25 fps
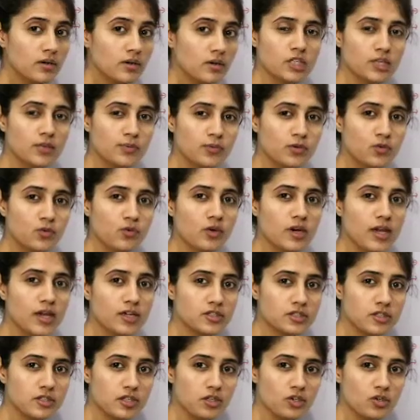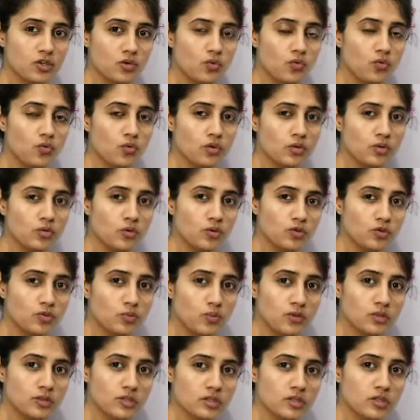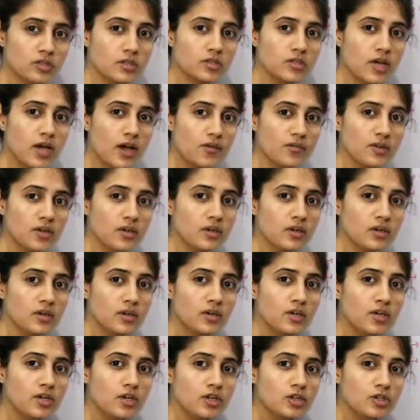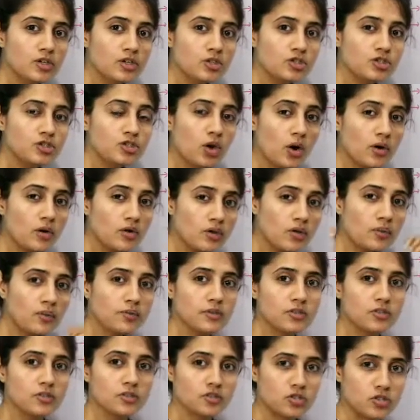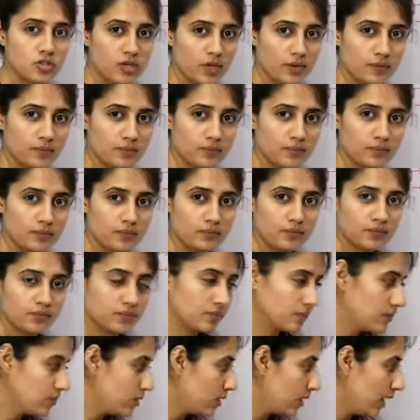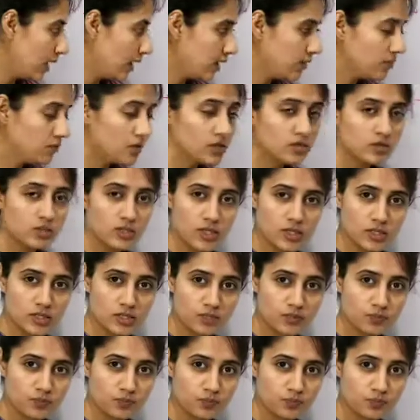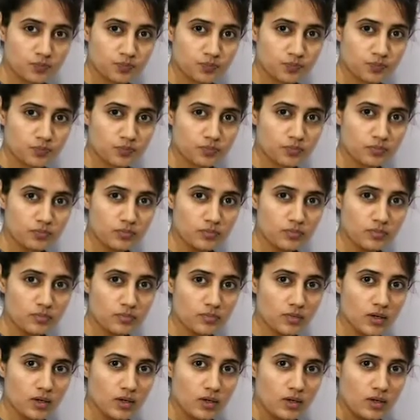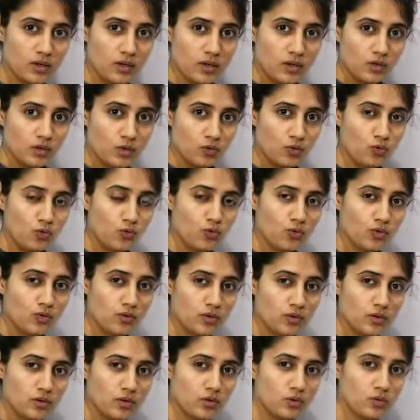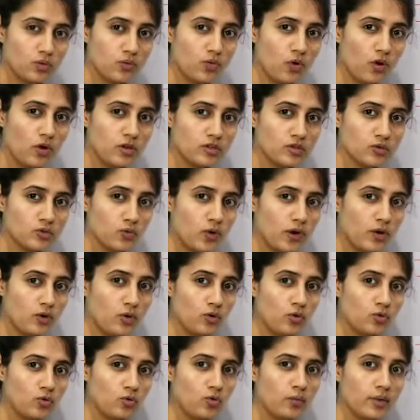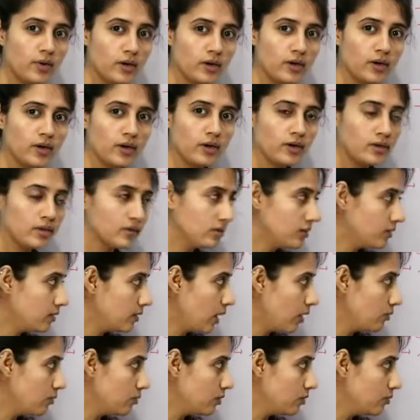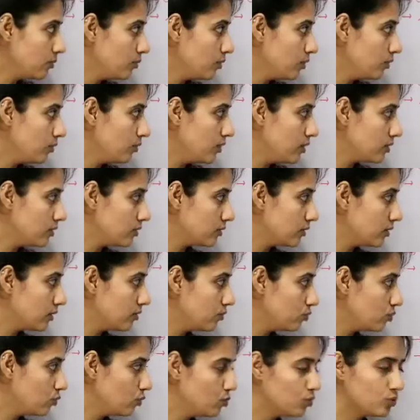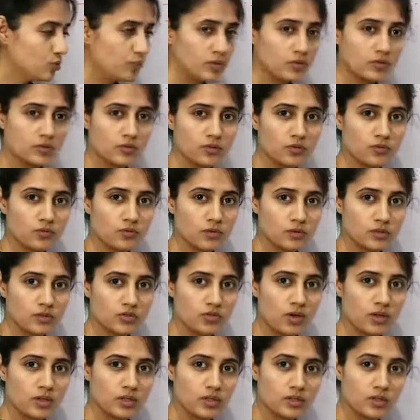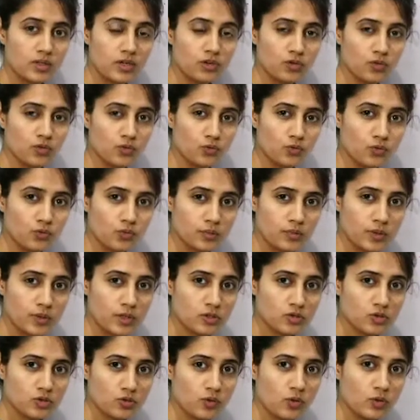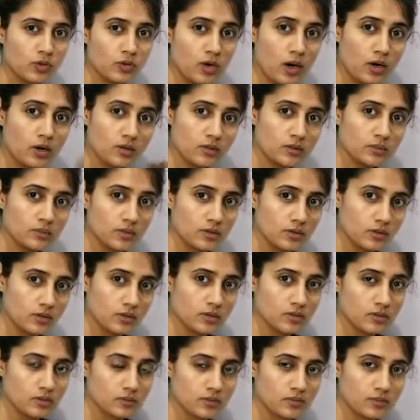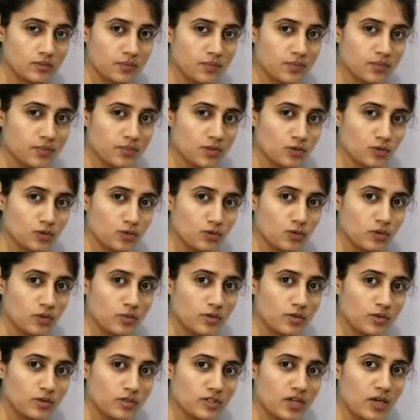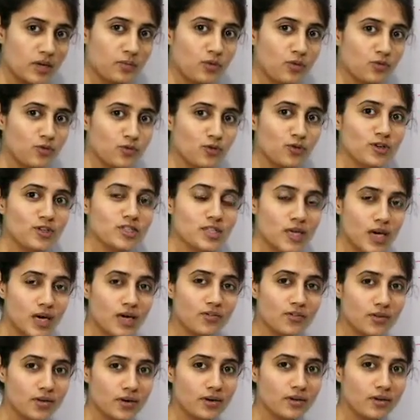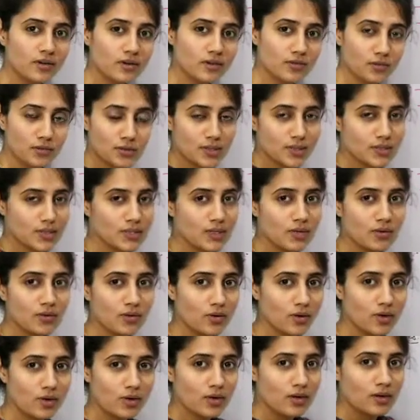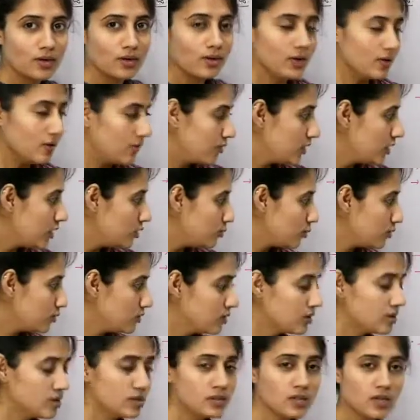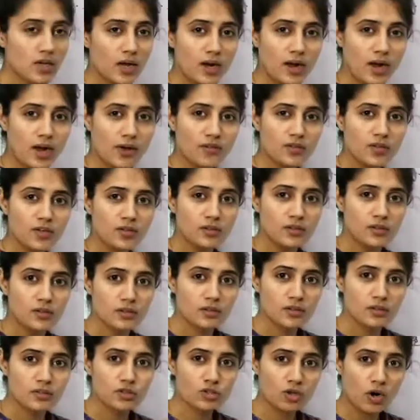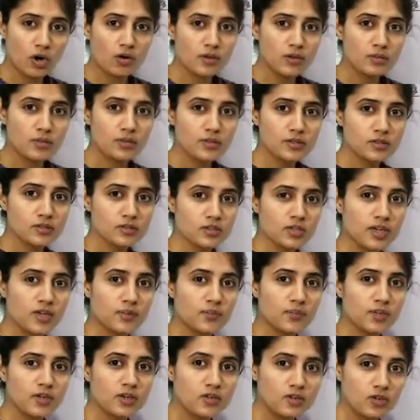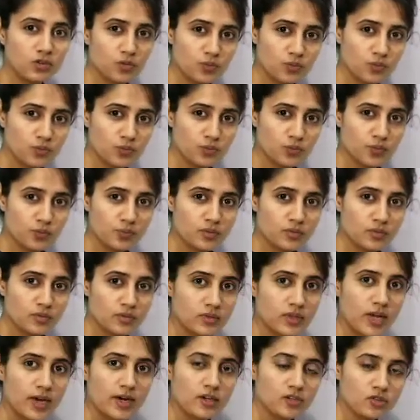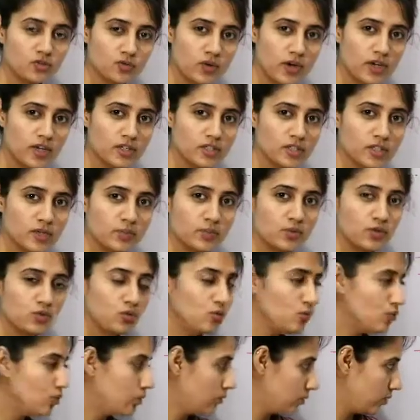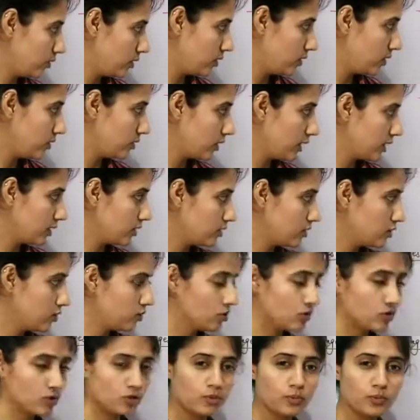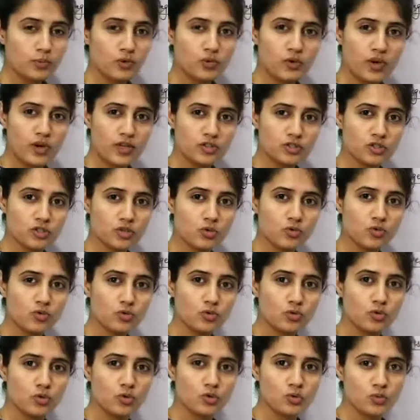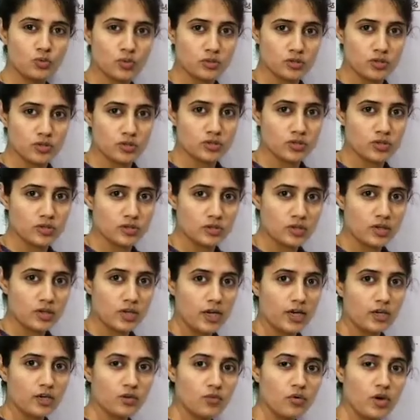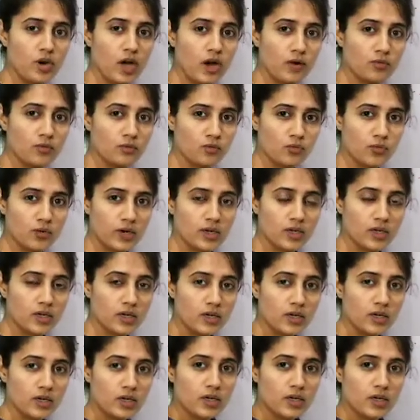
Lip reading: CPU will execute those processes having shorter burst time, like in this case. Who wants one or two burger, the counter boy will serve those person first rather than you, because you want 100 burgers. So the burst time of you is 100, you can say, or these processes are having shorter burst time than you. That is why CPU will execute those processes and you will have to wait.